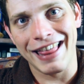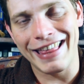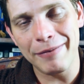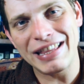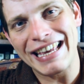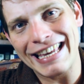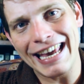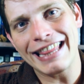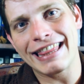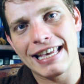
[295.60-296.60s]
Then when they
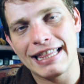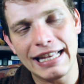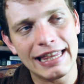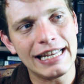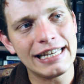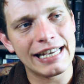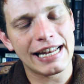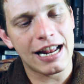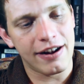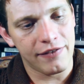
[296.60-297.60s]
get there, they need to
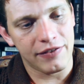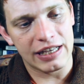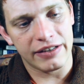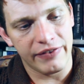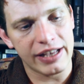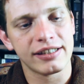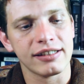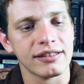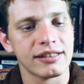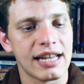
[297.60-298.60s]
get out of these
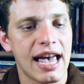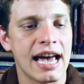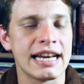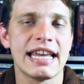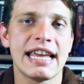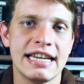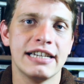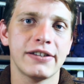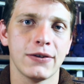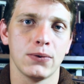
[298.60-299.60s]
vessels and
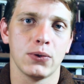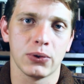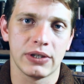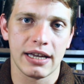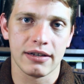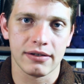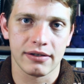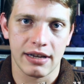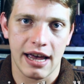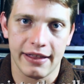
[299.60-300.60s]
into your
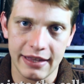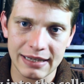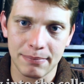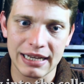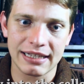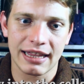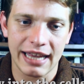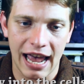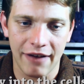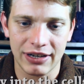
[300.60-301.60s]
cells. And this means that
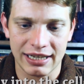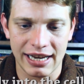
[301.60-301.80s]
they have to